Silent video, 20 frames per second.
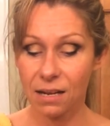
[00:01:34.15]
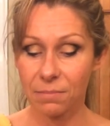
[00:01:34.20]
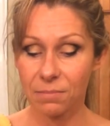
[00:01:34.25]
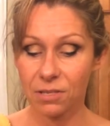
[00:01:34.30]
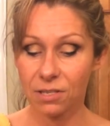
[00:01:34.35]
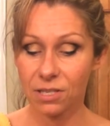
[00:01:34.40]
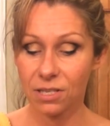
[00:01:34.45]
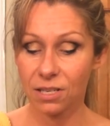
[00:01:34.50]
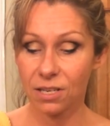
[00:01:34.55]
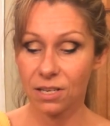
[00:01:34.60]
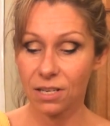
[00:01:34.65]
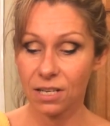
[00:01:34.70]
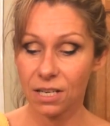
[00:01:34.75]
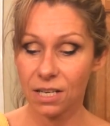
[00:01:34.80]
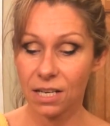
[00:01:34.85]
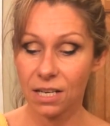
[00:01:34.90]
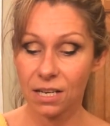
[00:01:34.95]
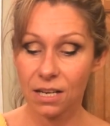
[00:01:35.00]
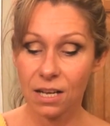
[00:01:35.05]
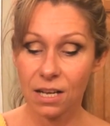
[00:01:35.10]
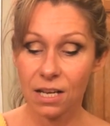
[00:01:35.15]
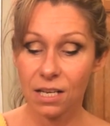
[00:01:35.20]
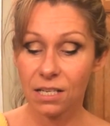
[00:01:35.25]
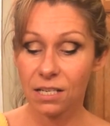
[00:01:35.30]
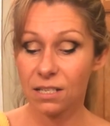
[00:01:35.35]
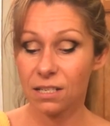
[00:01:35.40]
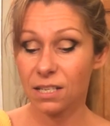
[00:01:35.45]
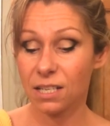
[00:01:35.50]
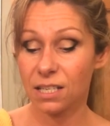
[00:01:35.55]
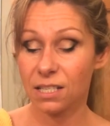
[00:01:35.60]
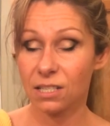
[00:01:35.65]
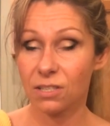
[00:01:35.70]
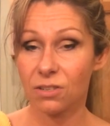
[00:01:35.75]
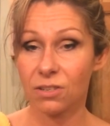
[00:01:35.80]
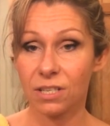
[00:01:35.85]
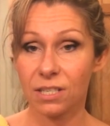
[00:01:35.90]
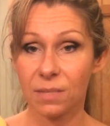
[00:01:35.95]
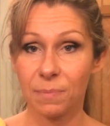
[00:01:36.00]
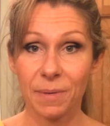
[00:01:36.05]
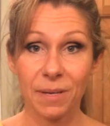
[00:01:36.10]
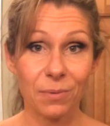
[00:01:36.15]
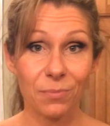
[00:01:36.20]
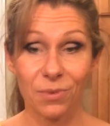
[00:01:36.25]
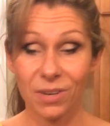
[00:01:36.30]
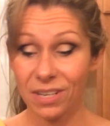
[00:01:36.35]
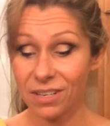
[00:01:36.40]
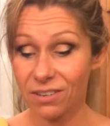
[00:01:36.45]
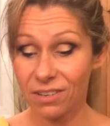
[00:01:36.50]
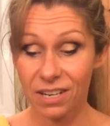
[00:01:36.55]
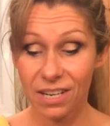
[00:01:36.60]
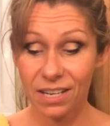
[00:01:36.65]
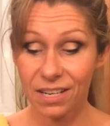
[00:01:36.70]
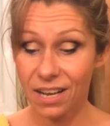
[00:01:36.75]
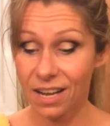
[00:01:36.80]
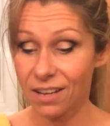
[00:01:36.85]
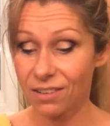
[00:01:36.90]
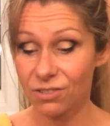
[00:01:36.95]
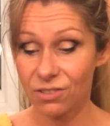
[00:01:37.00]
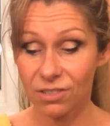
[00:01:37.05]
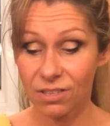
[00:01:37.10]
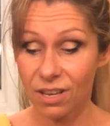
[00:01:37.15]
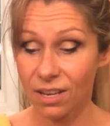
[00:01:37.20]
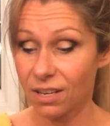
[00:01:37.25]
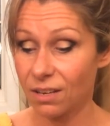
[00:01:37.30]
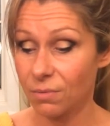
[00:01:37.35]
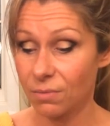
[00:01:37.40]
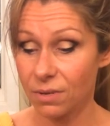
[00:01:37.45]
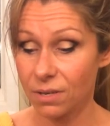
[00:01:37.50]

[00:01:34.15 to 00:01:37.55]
I'm just cooking it till it gets crispy and rendering it down just like you